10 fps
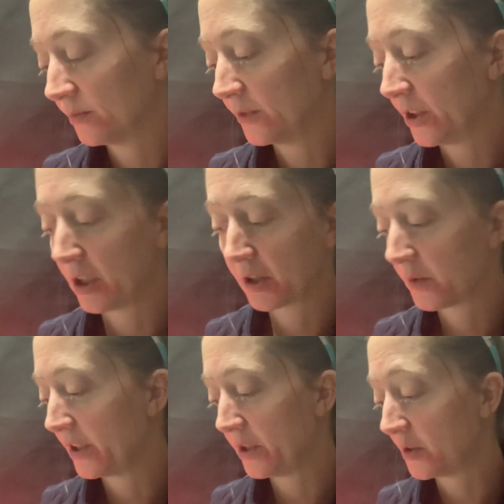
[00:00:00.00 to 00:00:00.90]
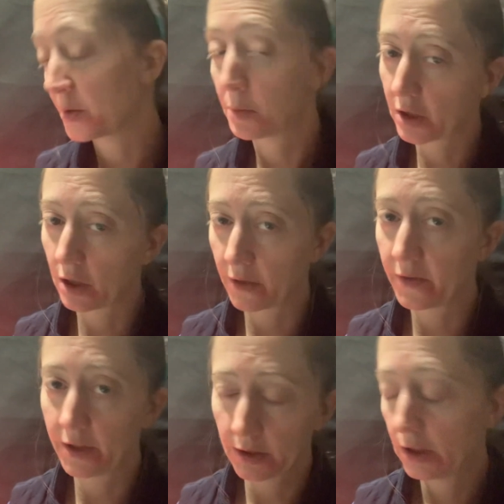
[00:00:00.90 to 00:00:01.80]
you're not going to want to hear this, but
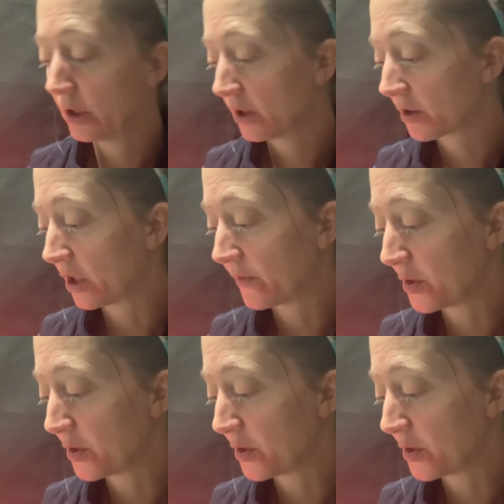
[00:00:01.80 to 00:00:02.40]
coffee. Coffee is